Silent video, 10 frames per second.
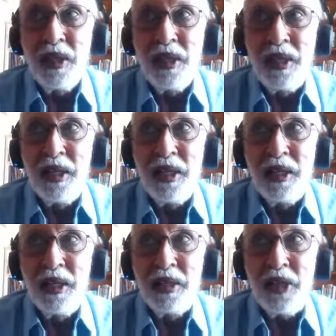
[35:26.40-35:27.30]

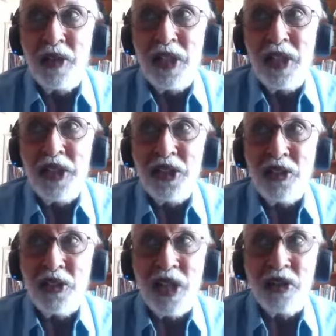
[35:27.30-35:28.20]
that religious
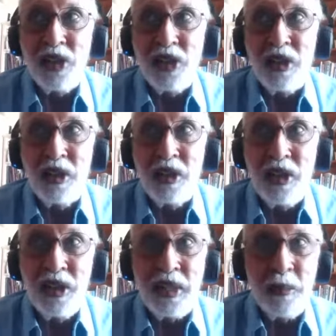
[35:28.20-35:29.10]
trusts or
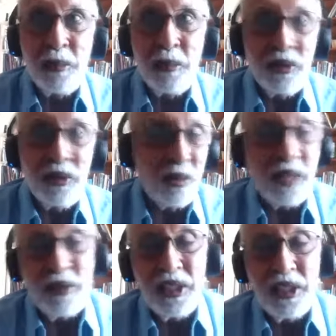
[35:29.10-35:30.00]
whatever
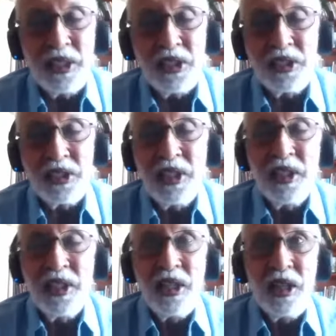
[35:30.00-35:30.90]
religious
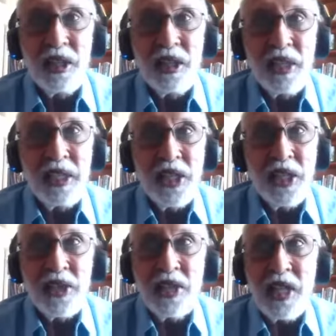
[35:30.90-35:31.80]
organizations
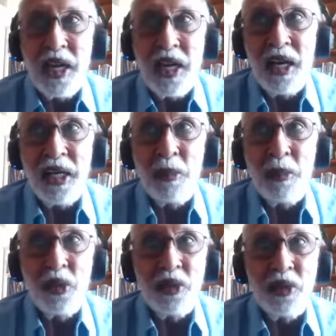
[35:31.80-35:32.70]
are able to
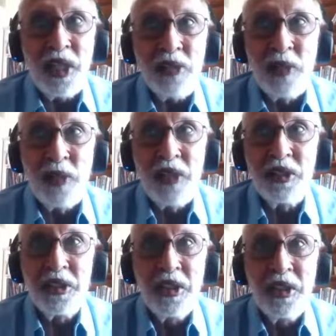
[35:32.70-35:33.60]
raise funds
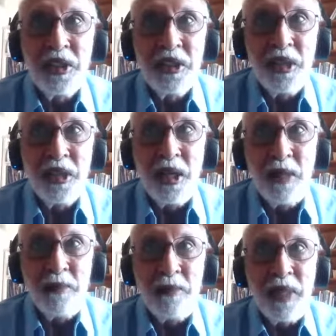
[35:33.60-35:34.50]

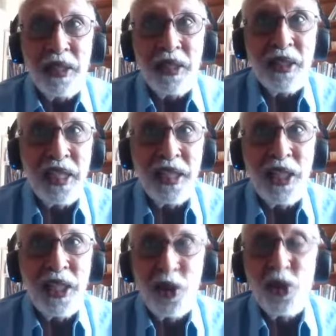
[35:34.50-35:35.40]
better than an
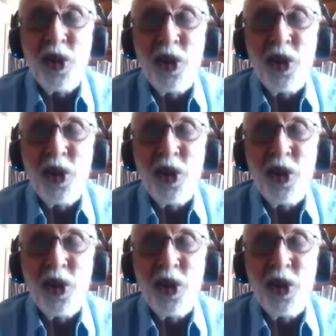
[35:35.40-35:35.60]
NGO.